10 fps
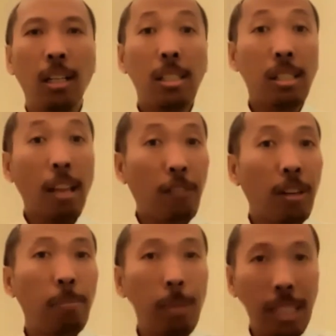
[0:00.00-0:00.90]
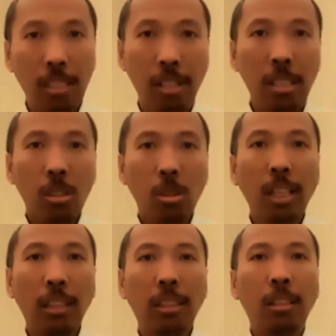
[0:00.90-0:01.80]
several ministries so
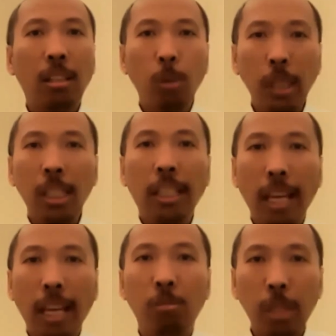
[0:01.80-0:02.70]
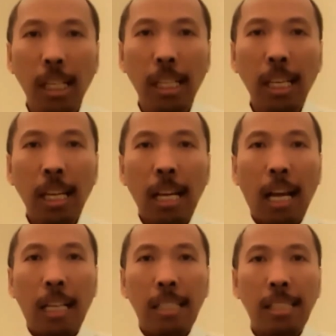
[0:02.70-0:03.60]
that we can really
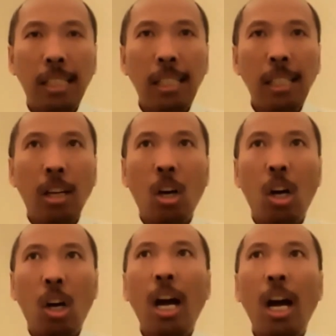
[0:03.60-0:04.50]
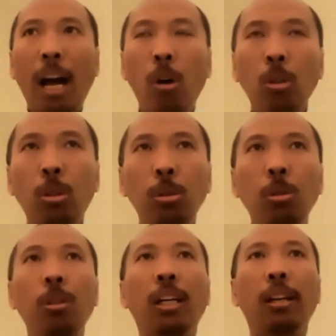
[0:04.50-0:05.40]
see how
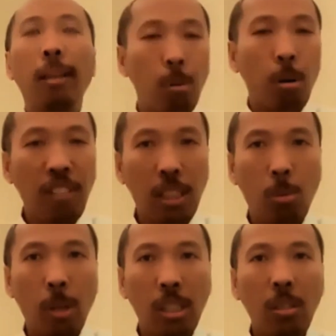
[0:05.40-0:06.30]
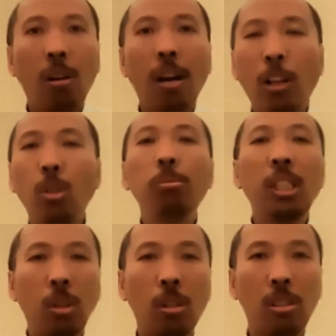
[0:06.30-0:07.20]
to improve the situation or how to
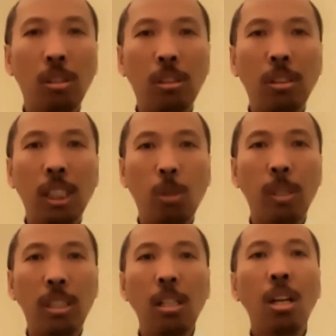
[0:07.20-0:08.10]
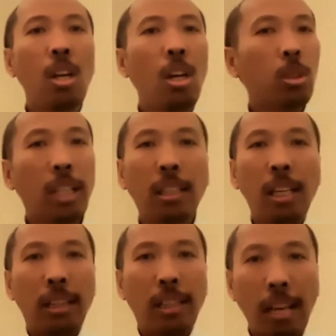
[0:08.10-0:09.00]
monitor the situation so
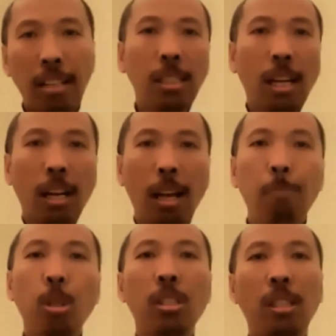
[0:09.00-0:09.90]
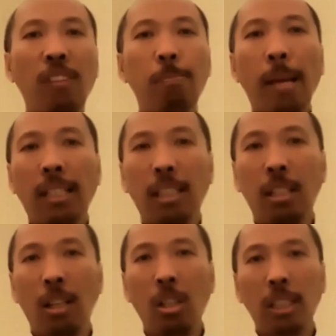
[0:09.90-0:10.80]
that there is a positive impact
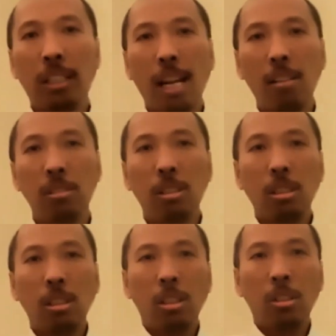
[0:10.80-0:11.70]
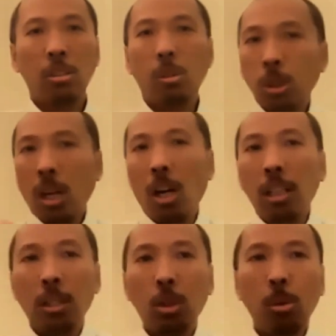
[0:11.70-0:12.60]
on the ground. So those
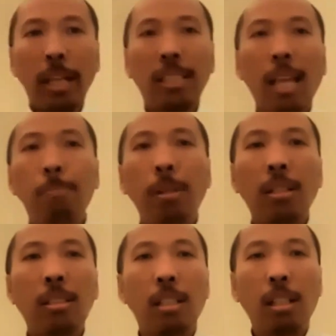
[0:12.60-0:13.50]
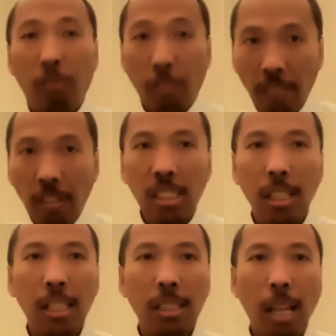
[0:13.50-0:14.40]
are two examples, very
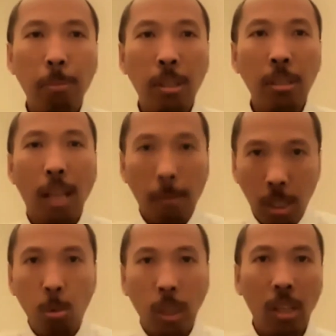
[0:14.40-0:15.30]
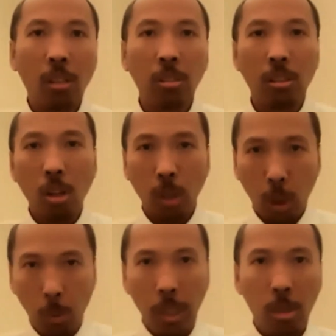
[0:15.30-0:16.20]
recent examples. I'm still working on the
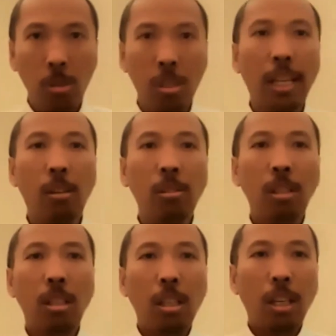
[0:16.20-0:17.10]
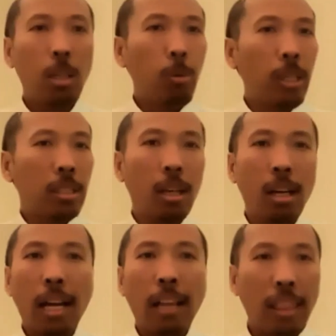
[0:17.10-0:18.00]
two issues now, in which
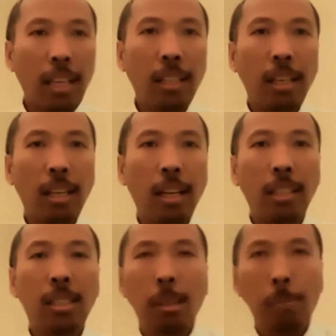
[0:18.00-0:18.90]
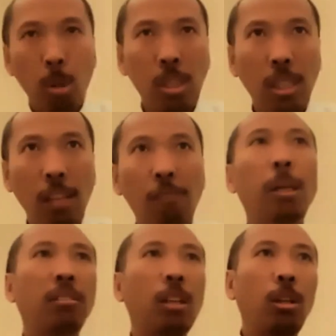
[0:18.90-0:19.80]
I think it's the positive,
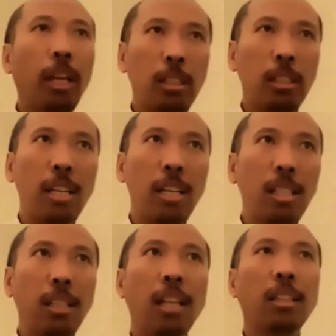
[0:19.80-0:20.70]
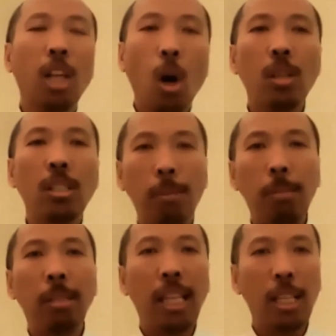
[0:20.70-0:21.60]
but as you can see that there are some
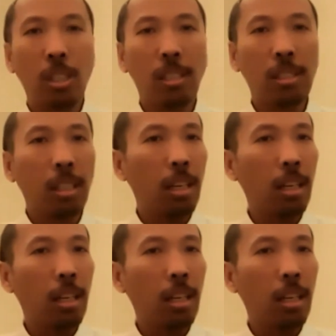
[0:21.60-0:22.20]
limitations